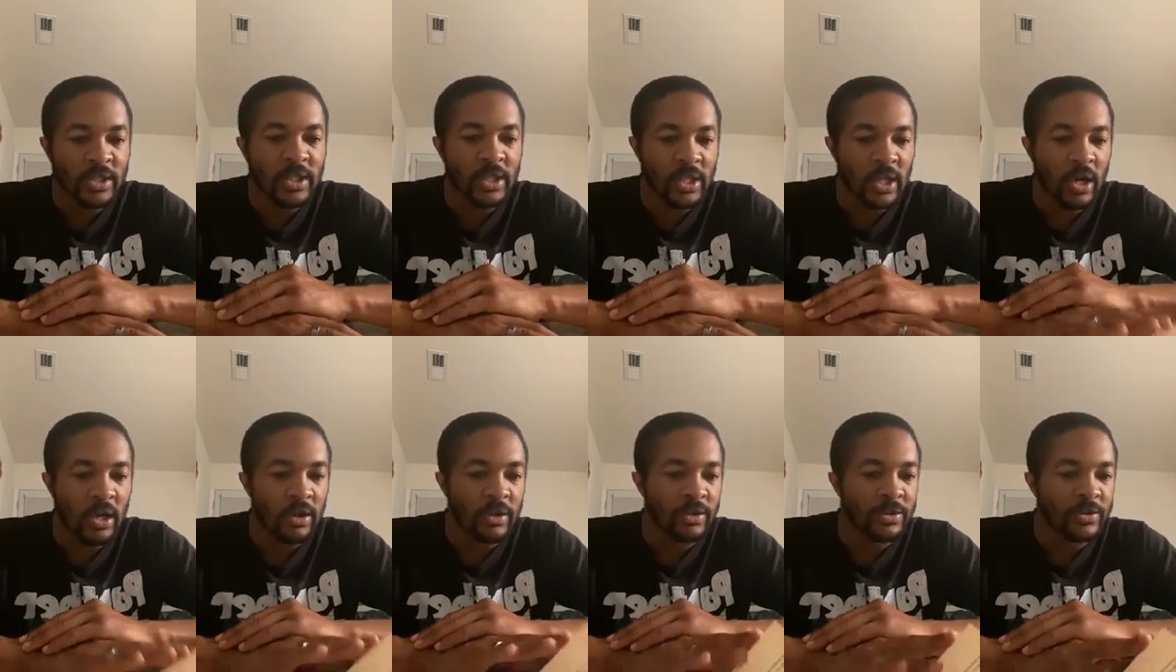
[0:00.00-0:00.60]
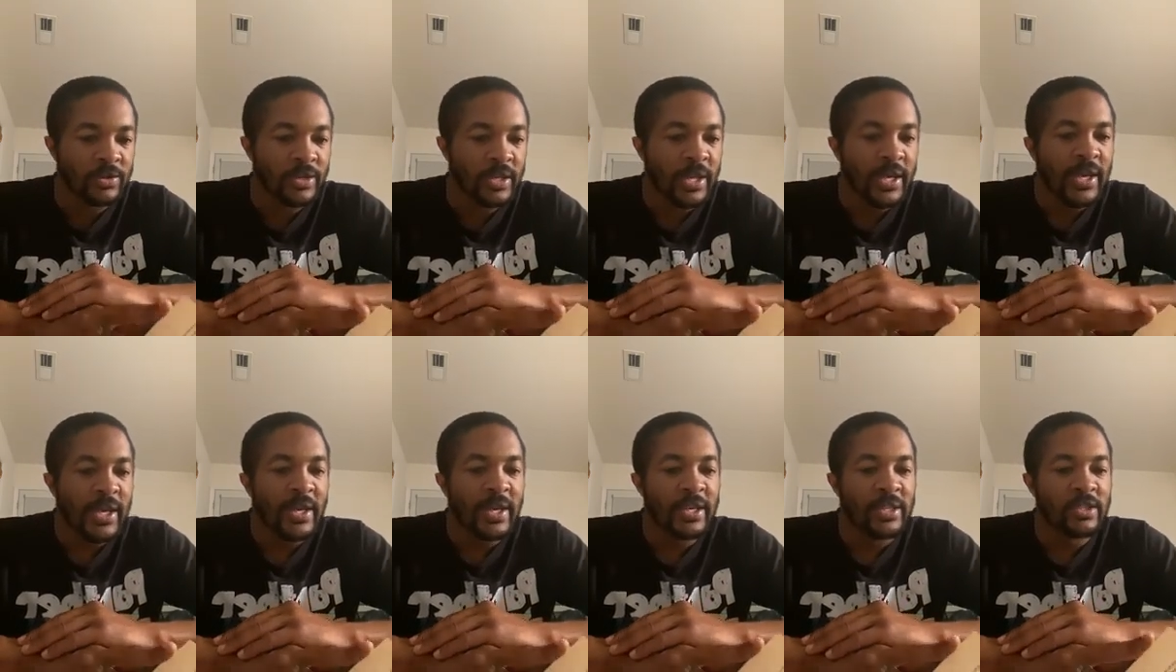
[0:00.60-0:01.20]
Clonkers,
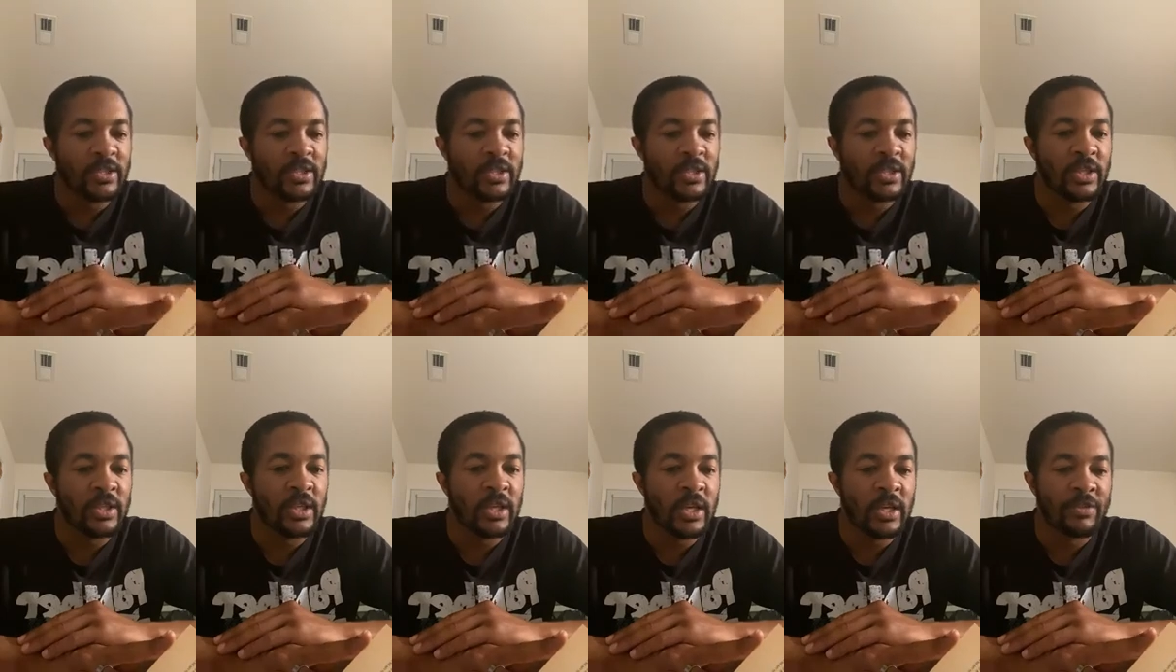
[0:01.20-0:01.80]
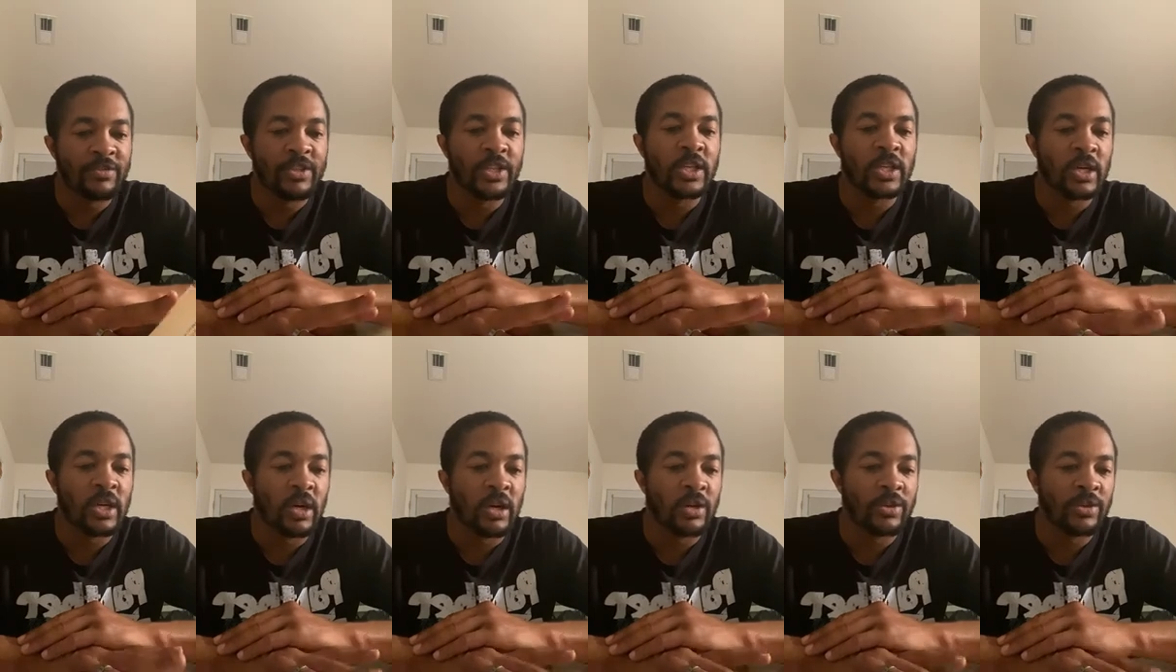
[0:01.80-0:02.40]
and if she
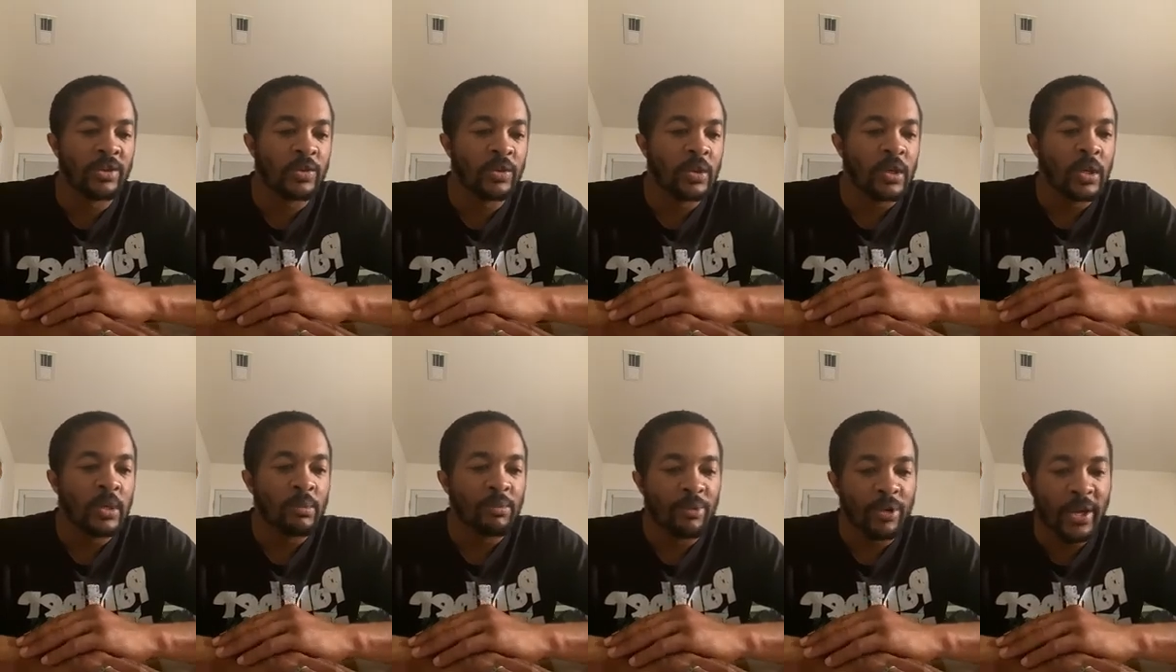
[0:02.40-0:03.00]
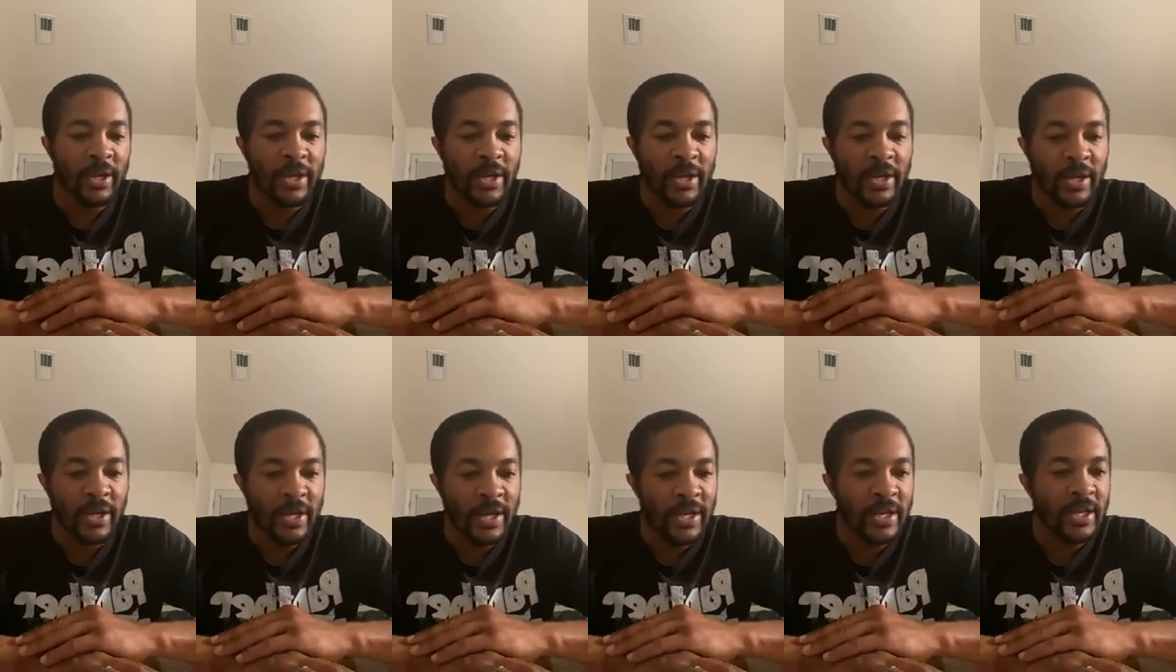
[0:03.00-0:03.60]
caught you breaking
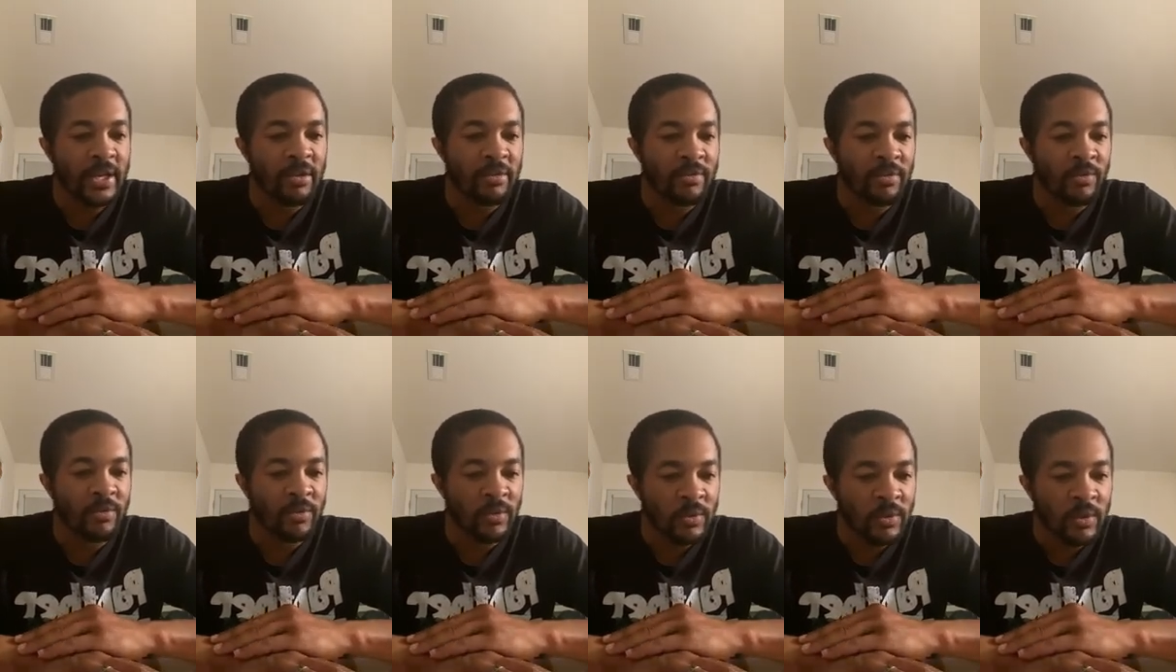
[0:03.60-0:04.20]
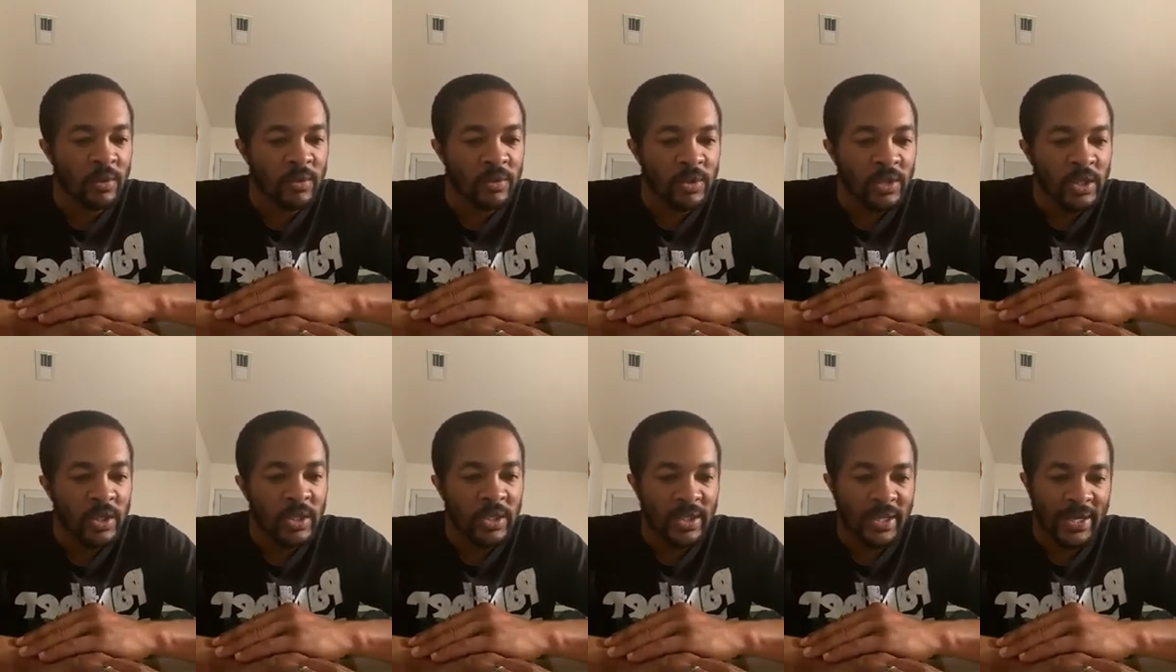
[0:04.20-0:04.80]
any of the rules,
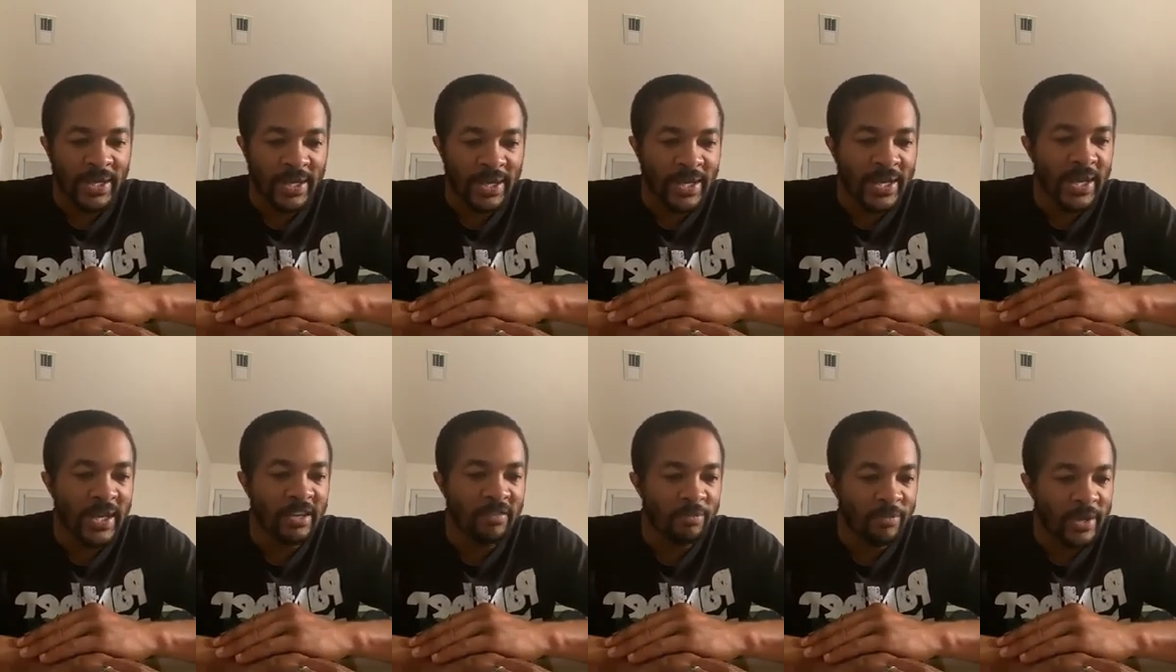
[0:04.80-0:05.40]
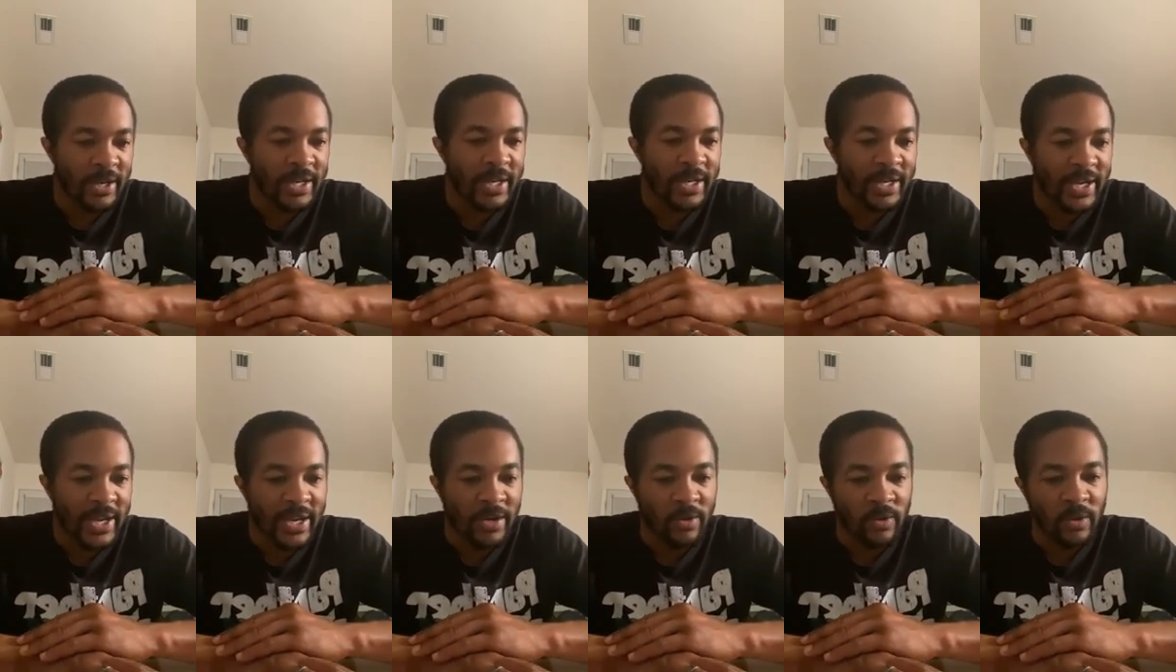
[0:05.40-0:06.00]
like getting out of bed at
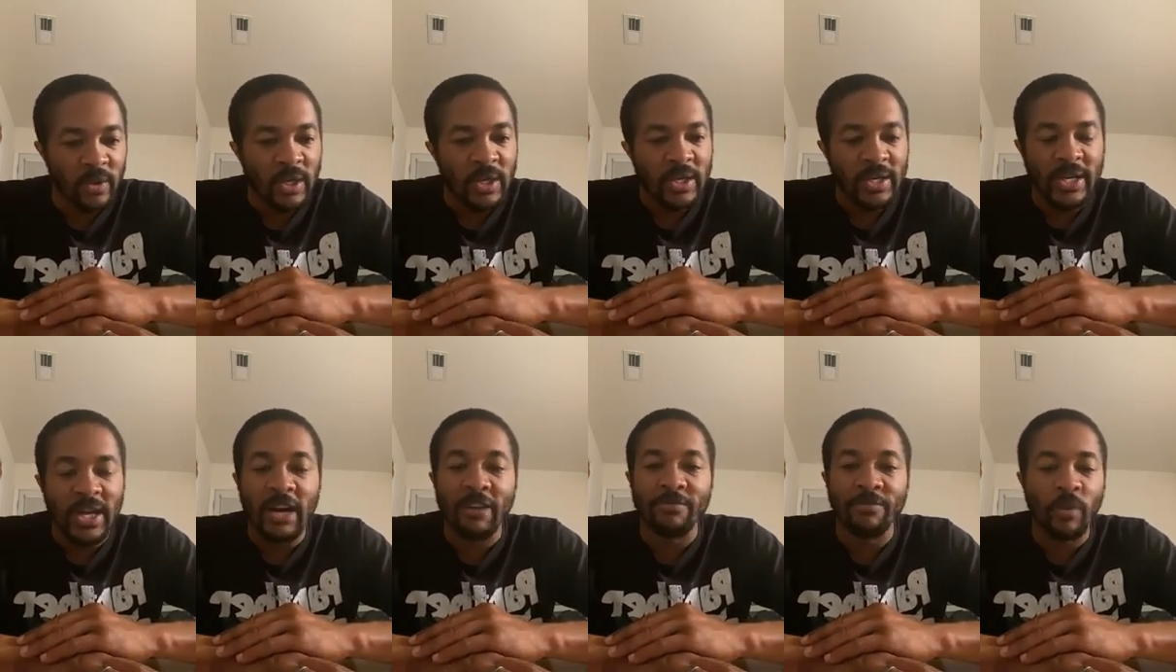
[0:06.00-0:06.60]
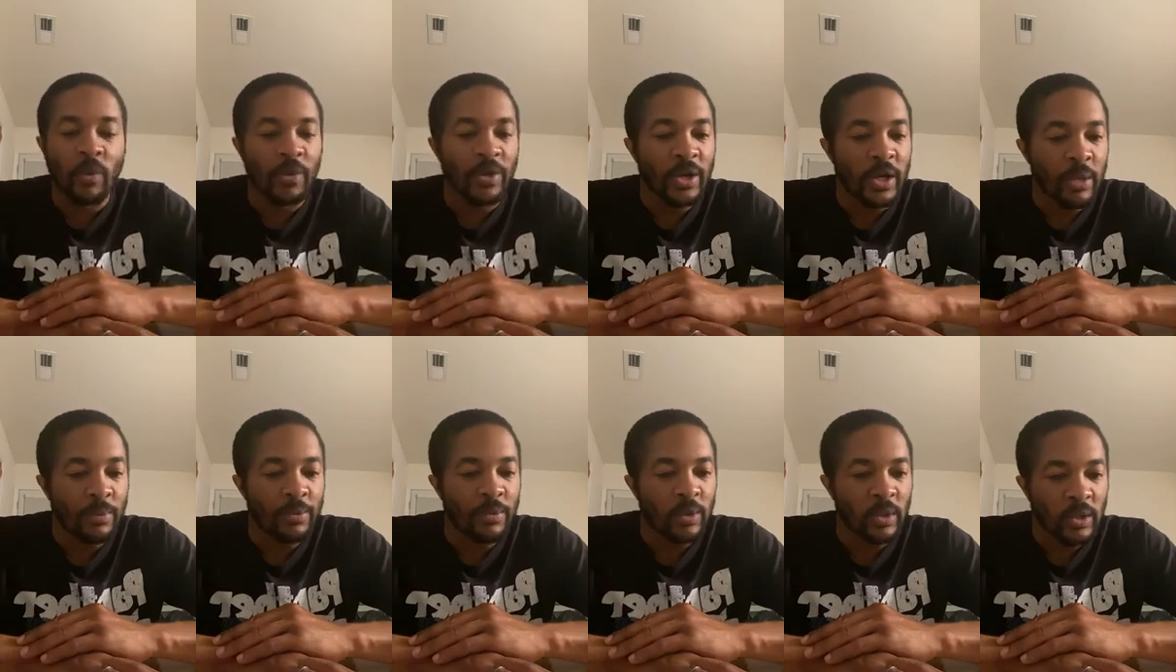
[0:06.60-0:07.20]
night or not folding
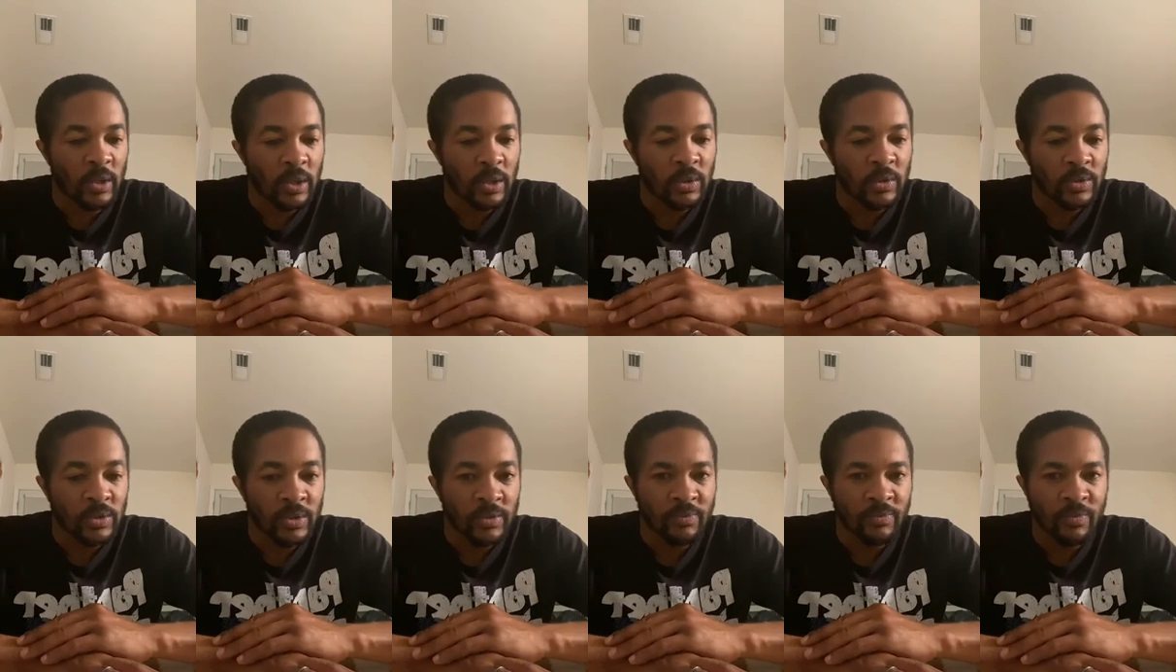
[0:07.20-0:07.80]
up your clothes,